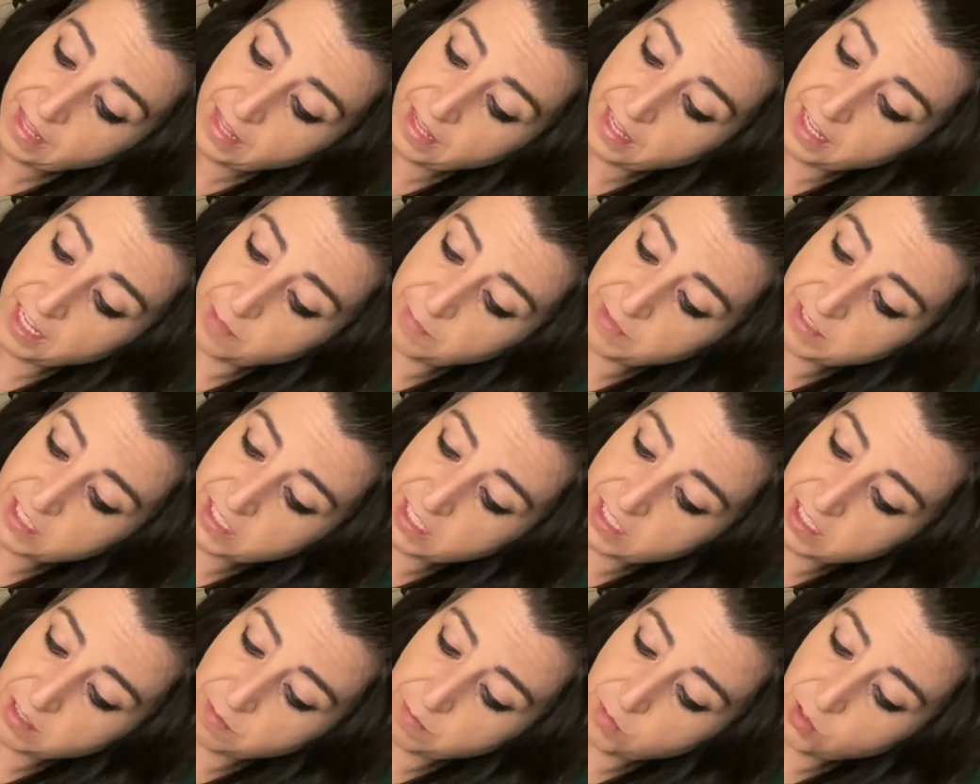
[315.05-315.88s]
It
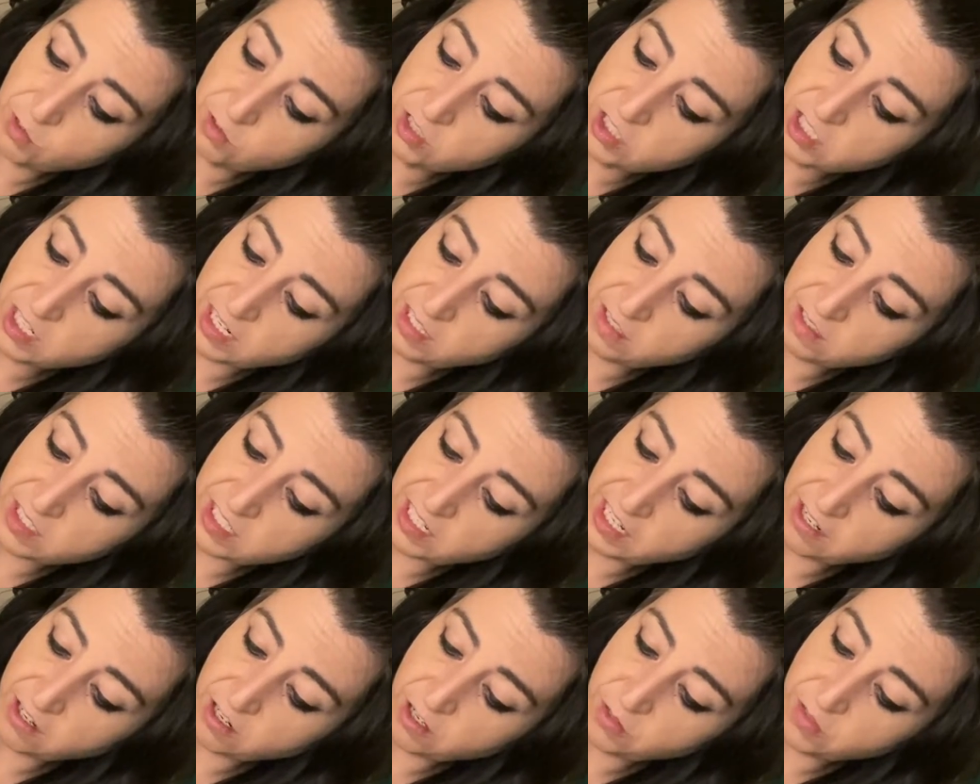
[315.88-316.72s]
says the Moonchild
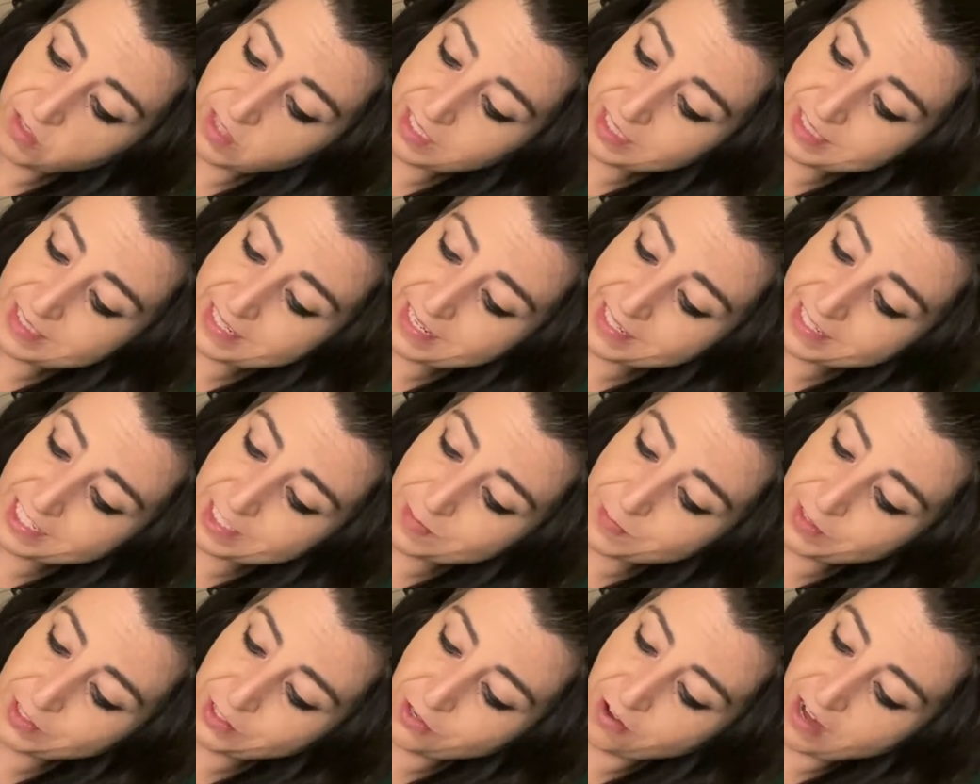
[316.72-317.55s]
Tarot. This deck has
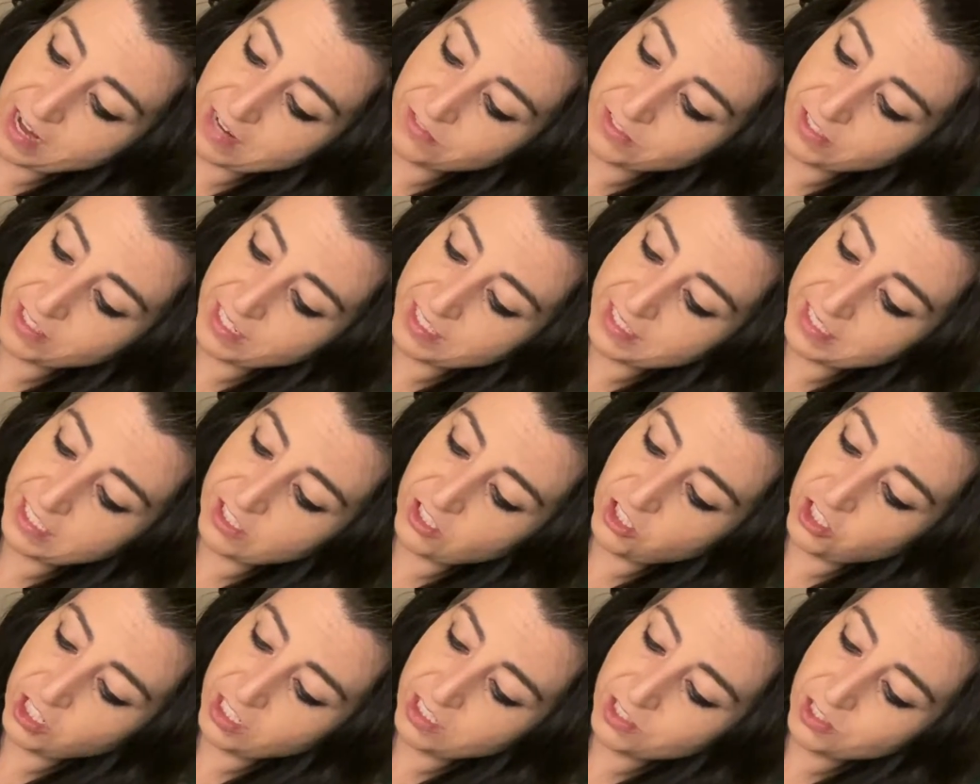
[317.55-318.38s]
been crafted as a
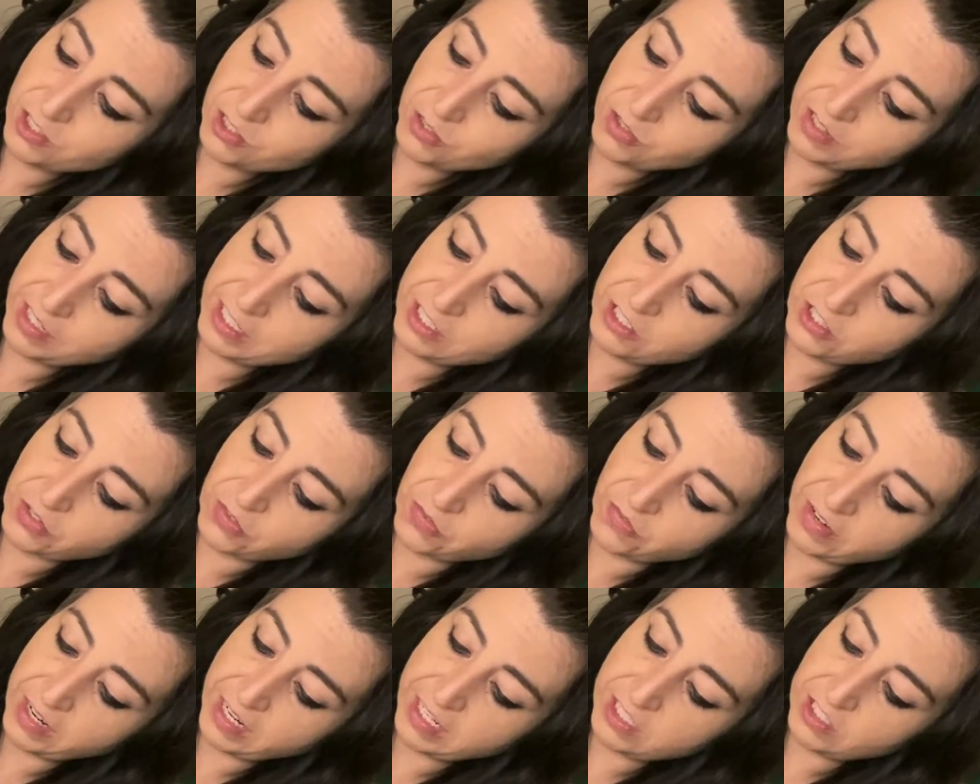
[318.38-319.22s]
gentle
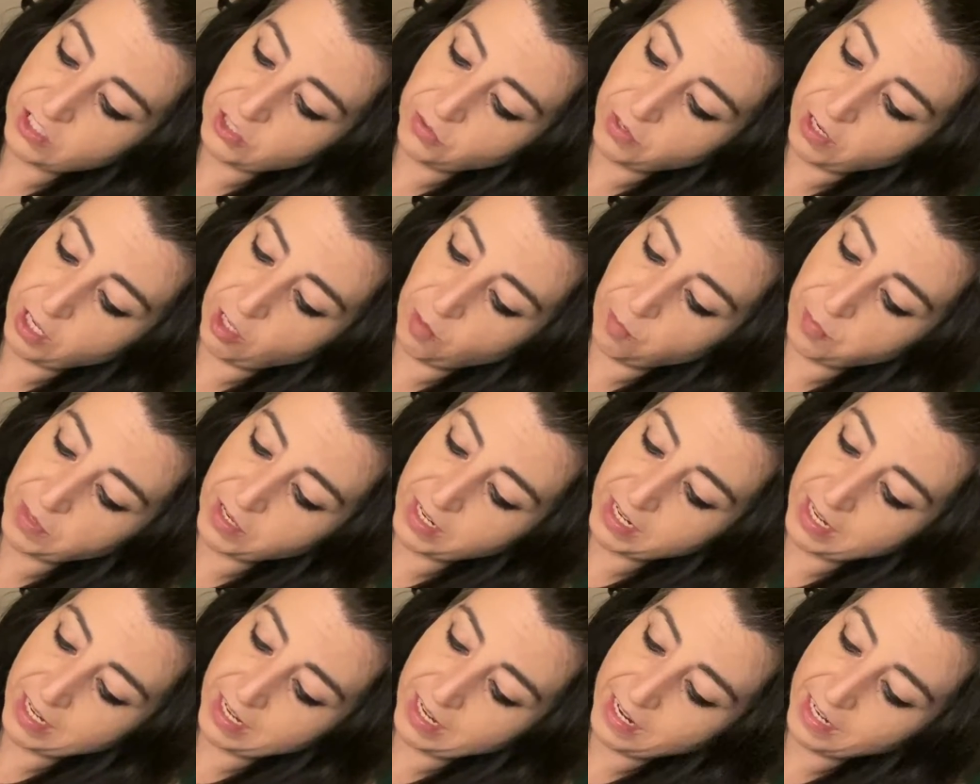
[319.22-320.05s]
interface to help
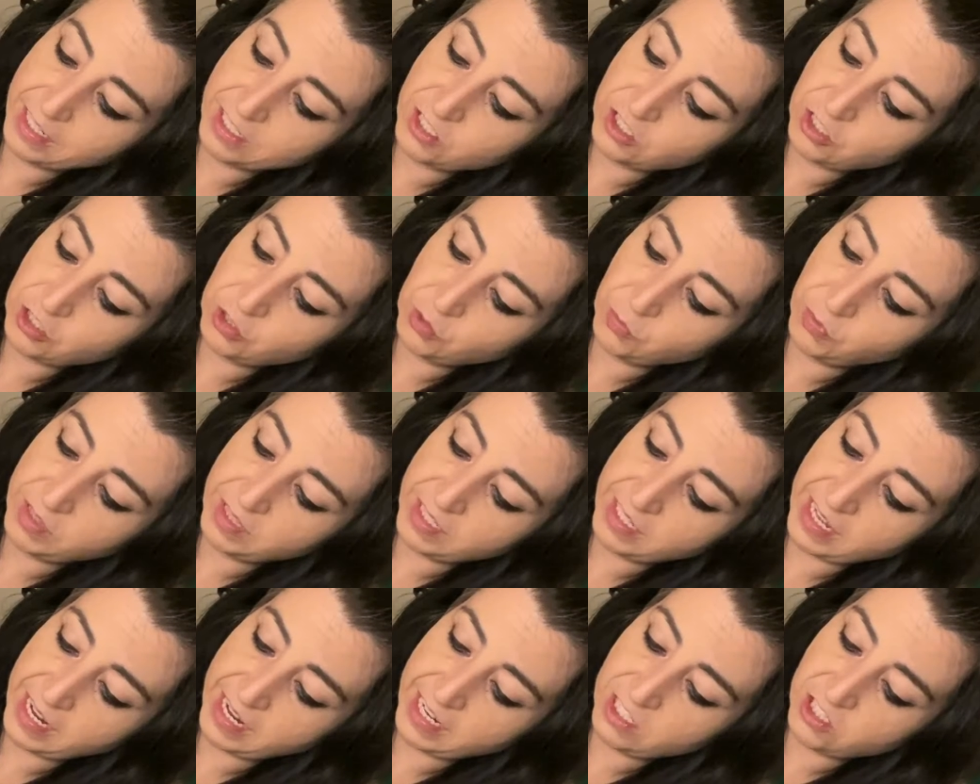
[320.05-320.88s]
connect you with
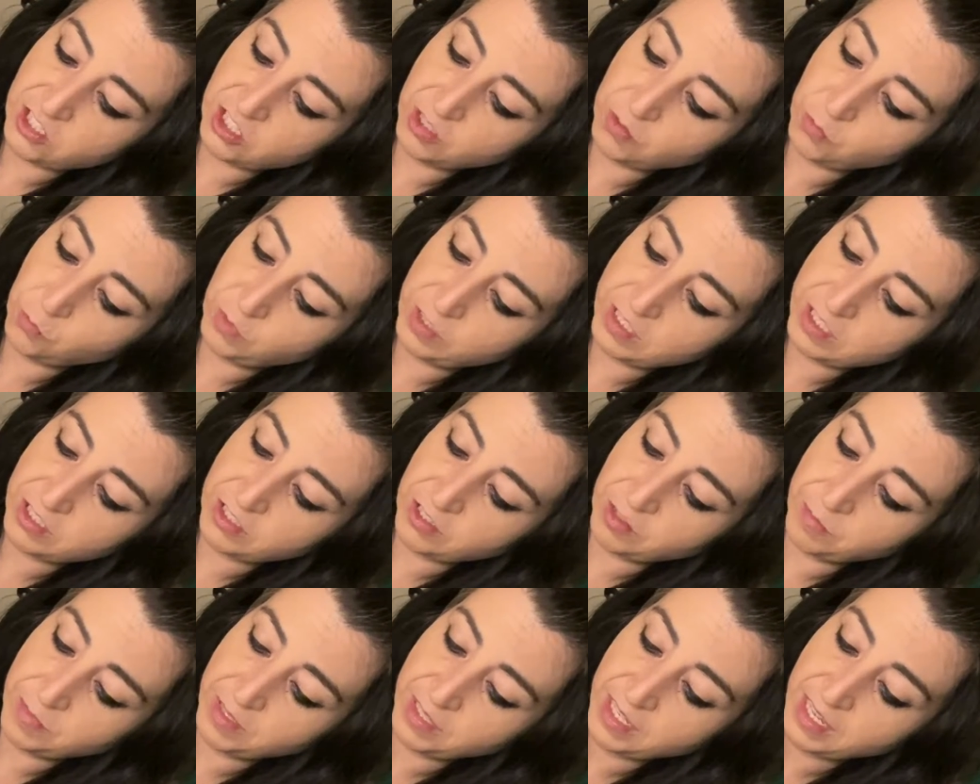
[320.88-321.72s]
the ancient
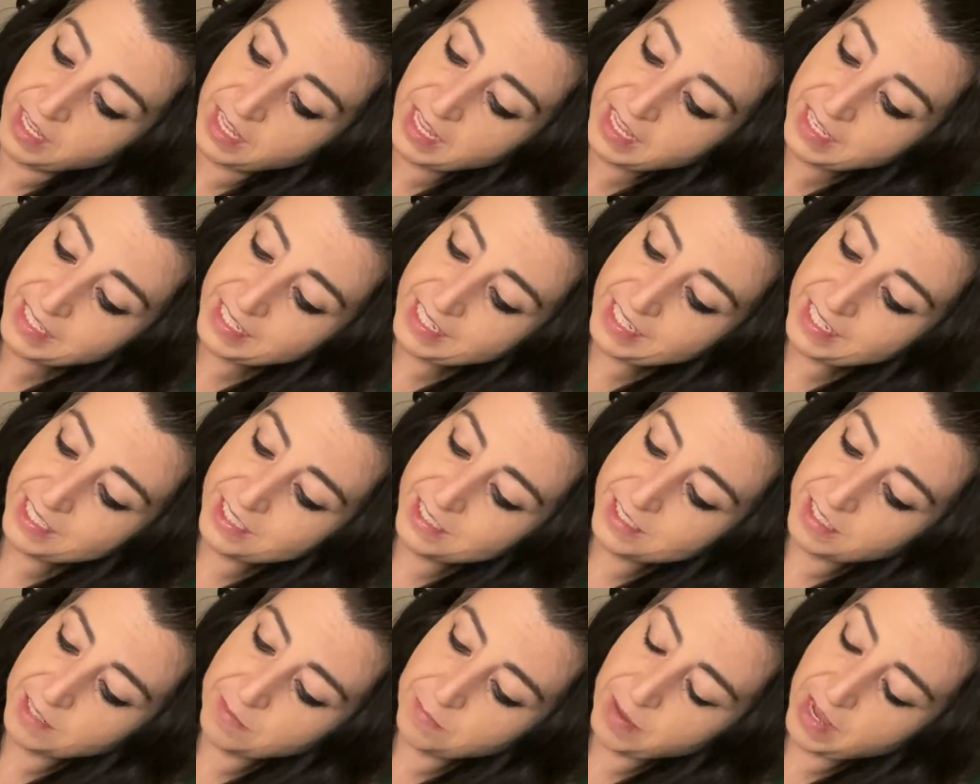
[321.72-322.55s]
wisdom,
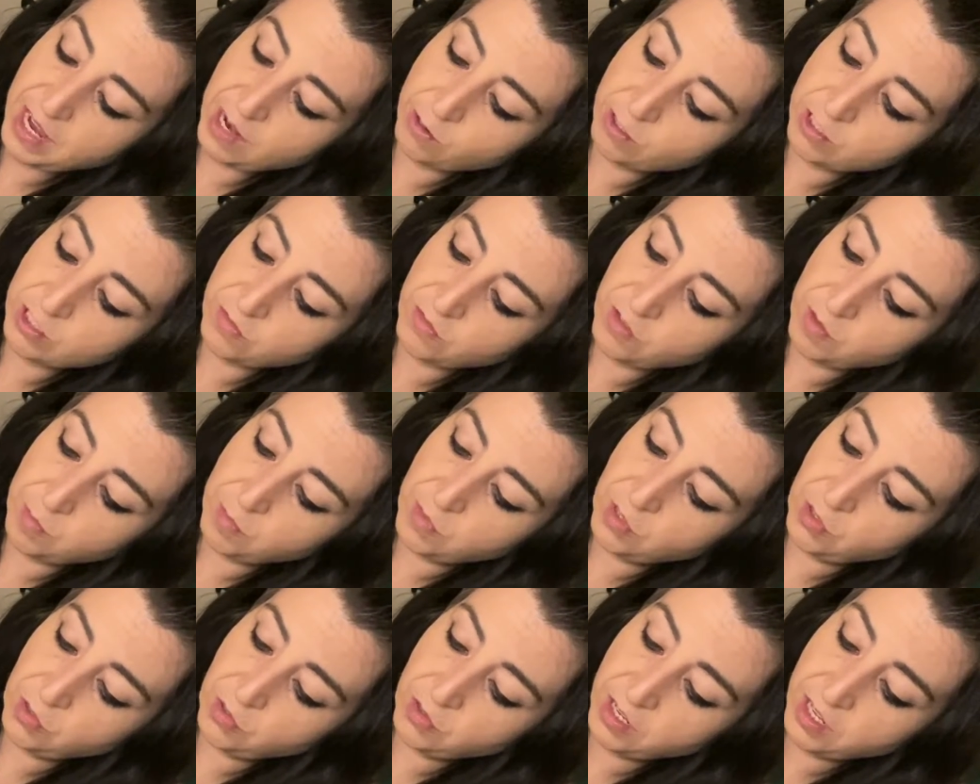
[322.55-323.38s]
keys, and powers of the
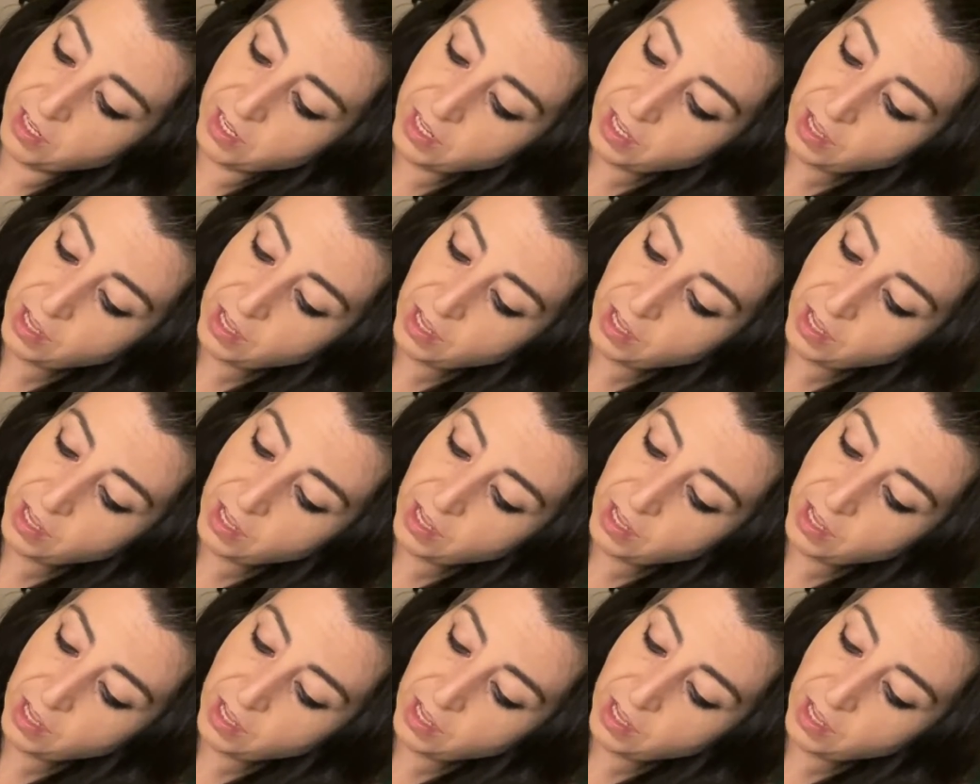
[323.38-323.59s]
moon.